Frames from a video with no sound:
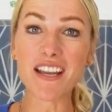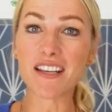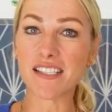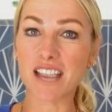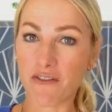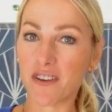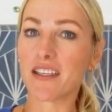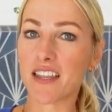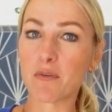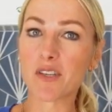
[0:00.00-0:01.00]
is
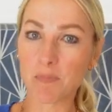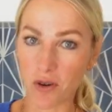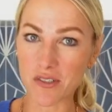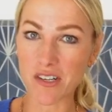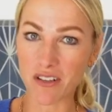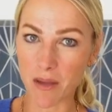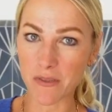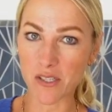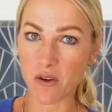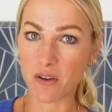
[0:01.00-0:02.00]
definitely the most personal
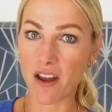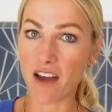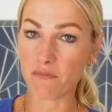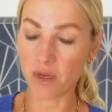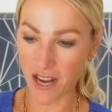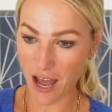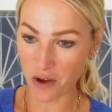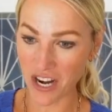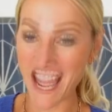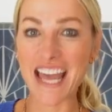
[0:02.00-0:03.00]
episode I've put
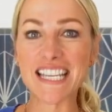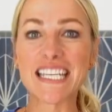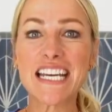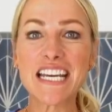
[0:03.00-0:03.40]
out, and